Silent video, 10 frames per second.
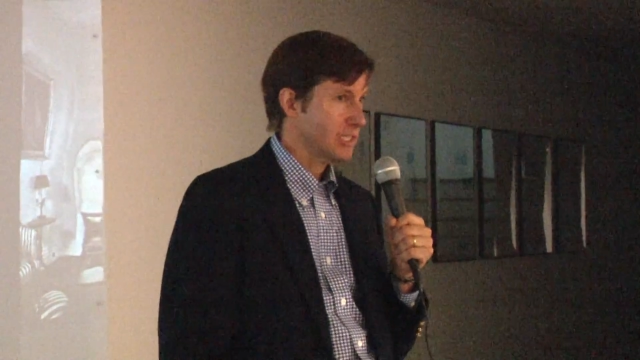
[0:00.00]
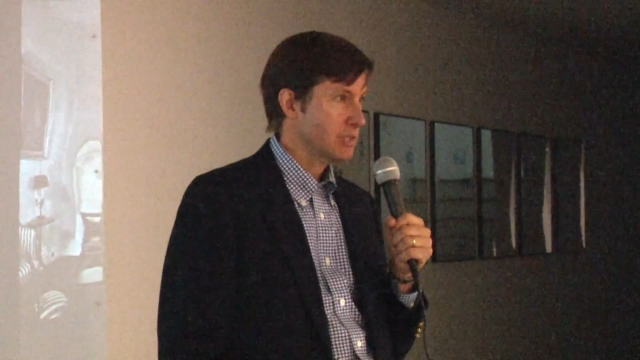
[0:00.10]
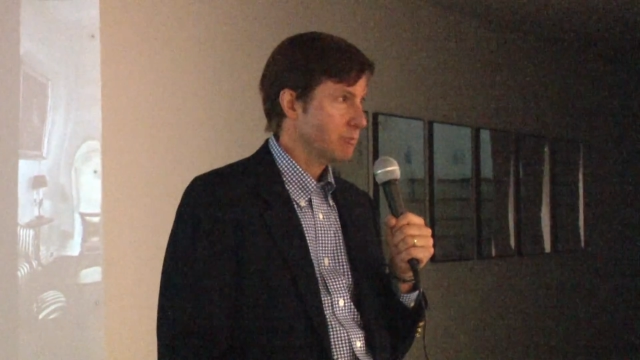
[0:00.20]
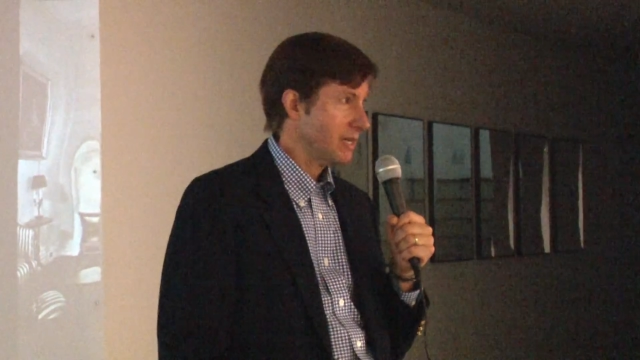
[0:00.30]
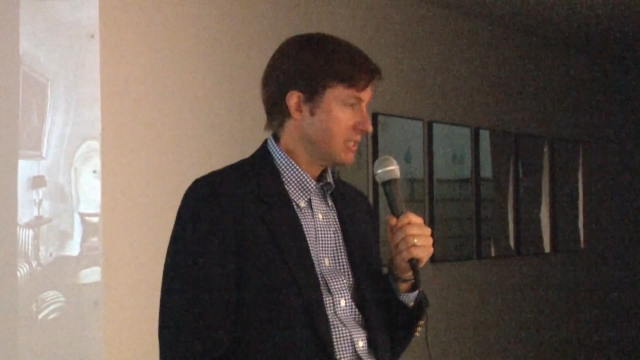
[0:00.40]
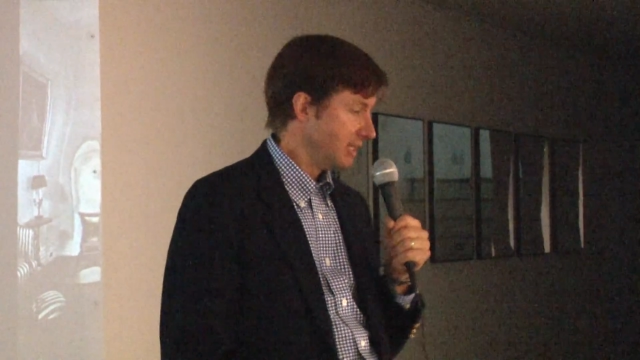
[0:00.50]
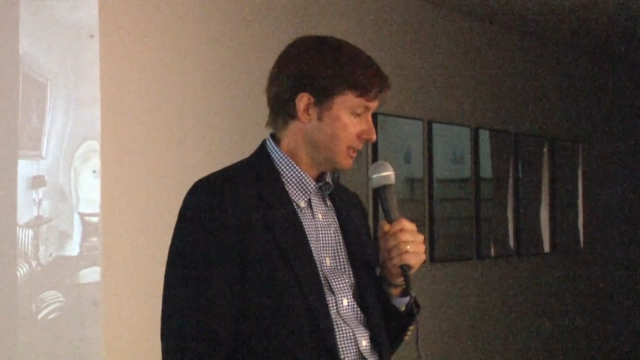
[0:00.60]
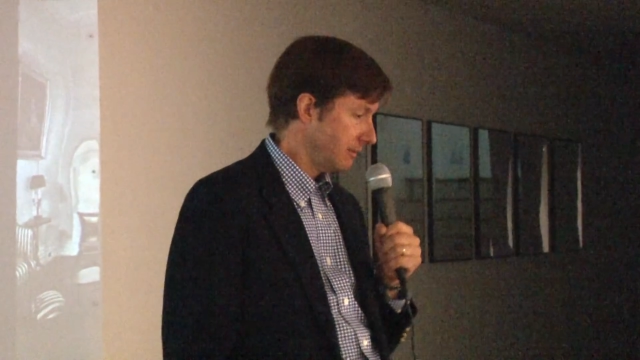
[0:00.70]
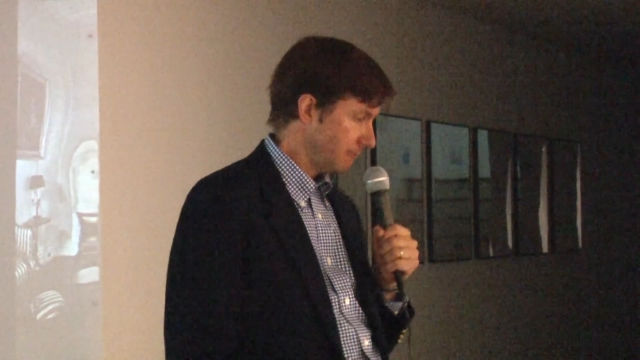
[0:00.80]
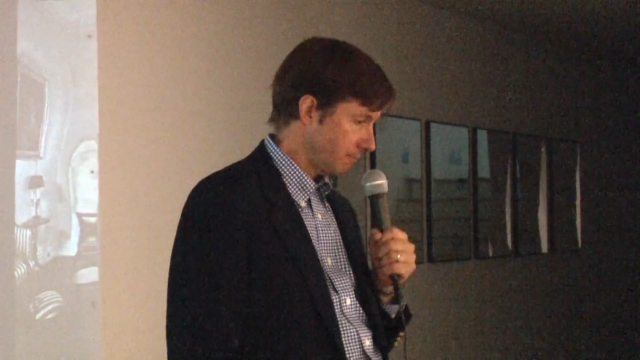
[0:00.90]
expressing,
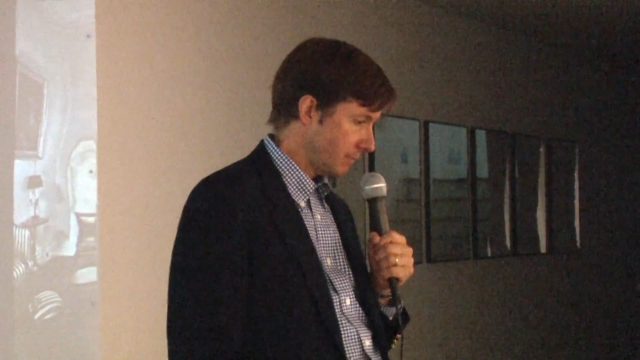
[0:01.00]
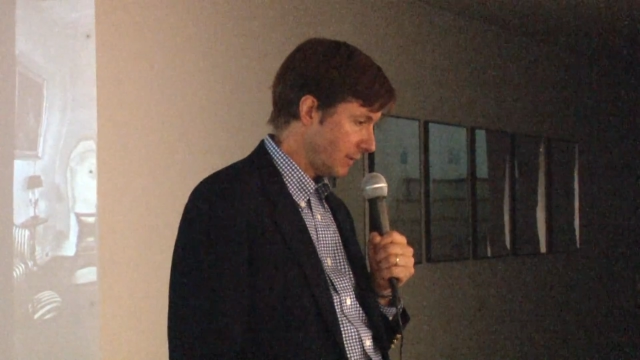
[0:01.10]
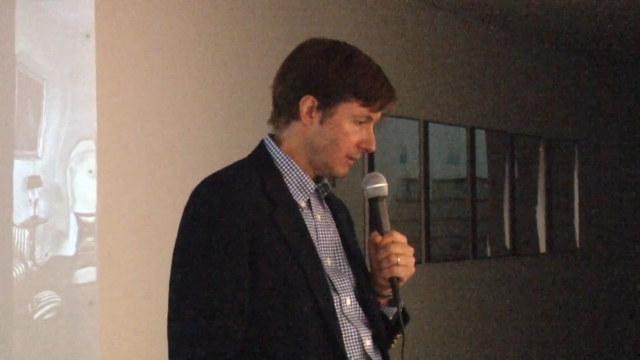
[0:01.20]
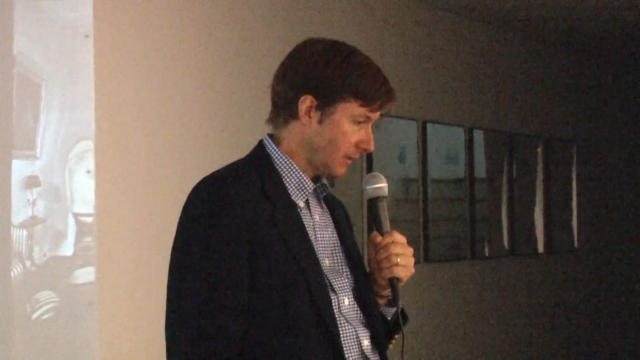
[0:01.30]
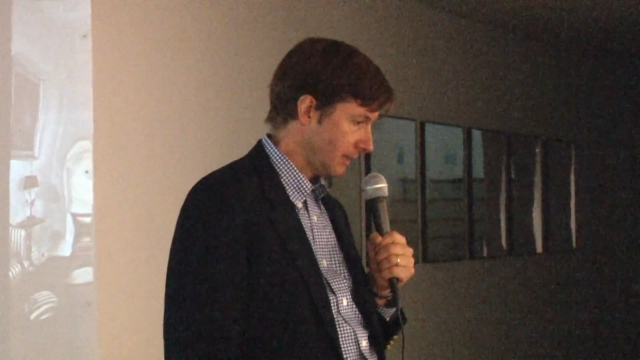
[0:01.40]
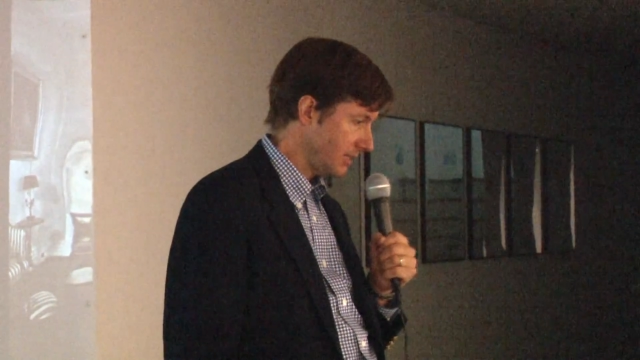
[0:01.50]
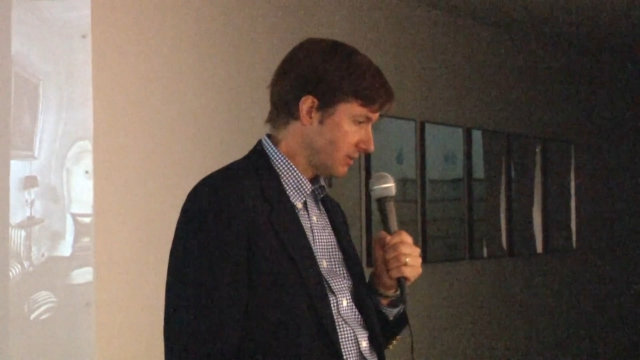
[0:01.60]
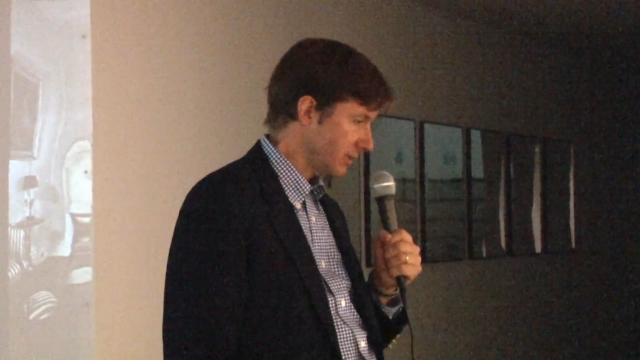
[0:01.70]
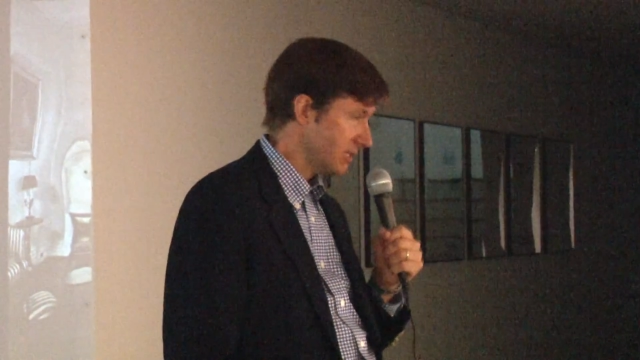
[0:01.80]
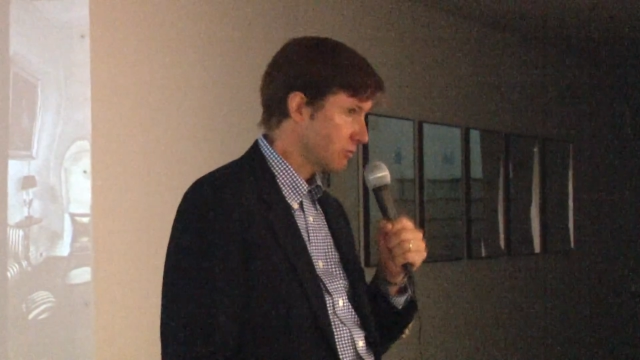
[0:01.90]
and
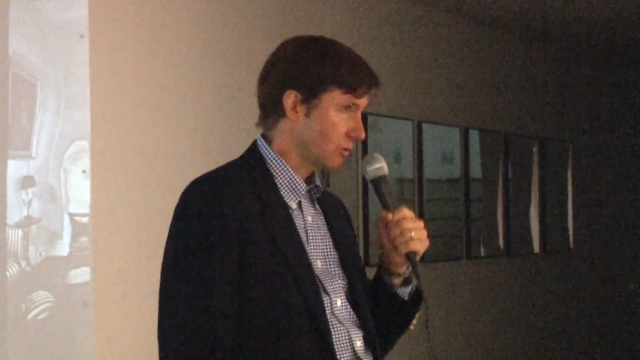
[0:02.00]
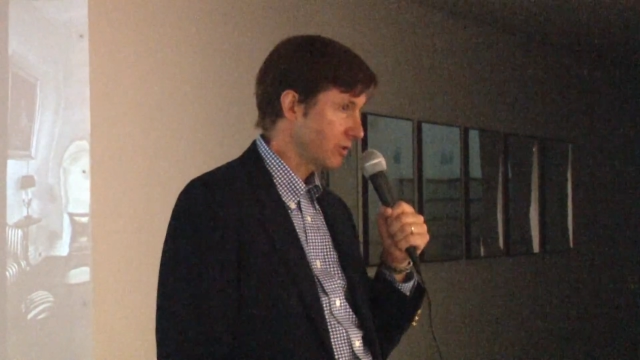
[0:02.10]
these are his